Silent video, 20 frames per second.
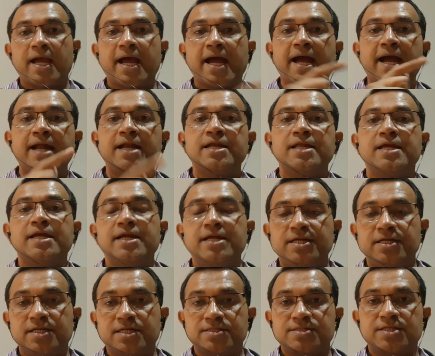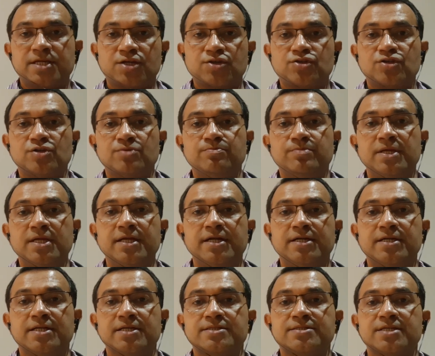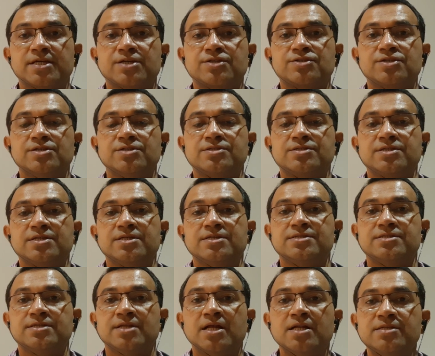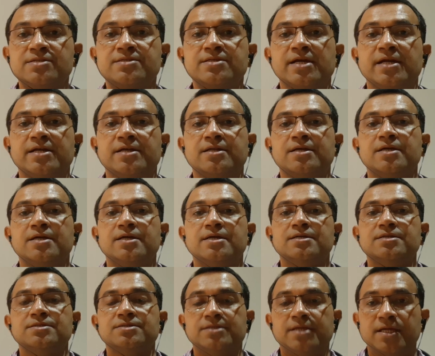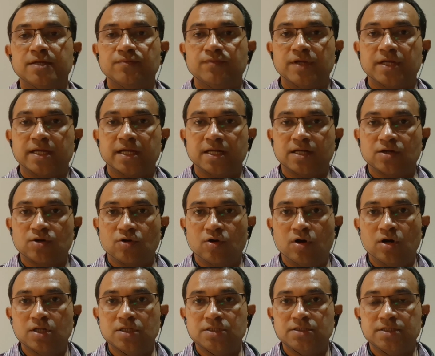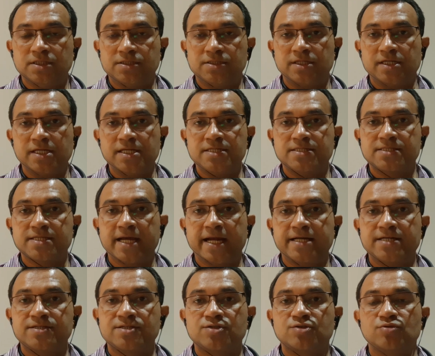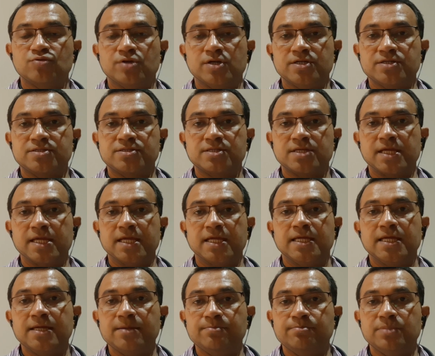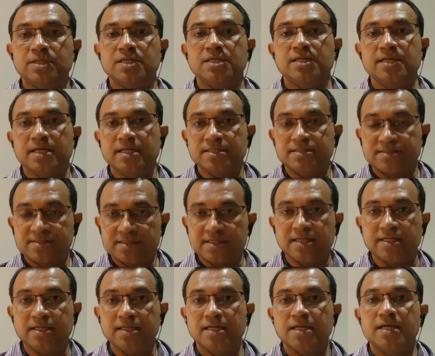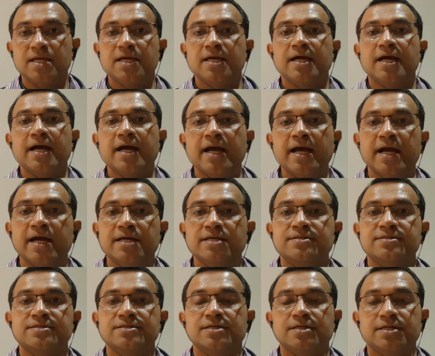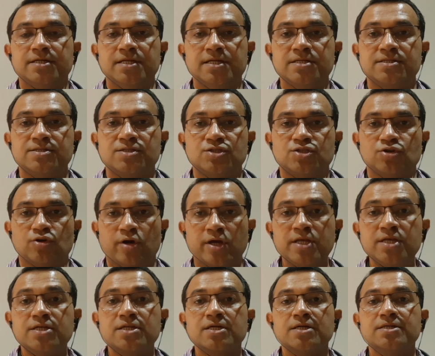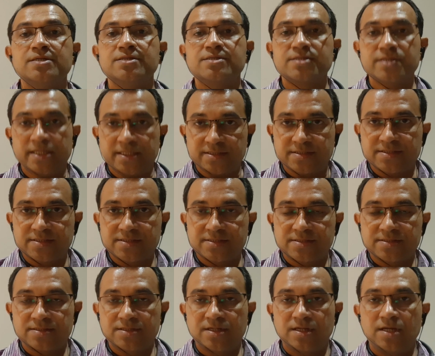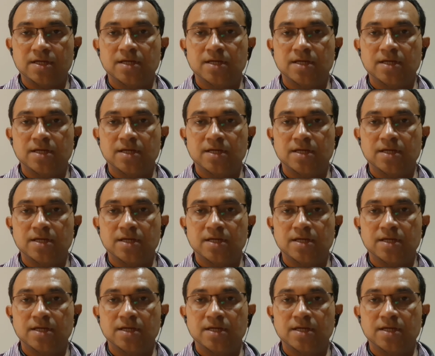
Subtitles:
and A intersection B intersection C is null set, then we can call the three sets, students, A, B and C as disjoint sets.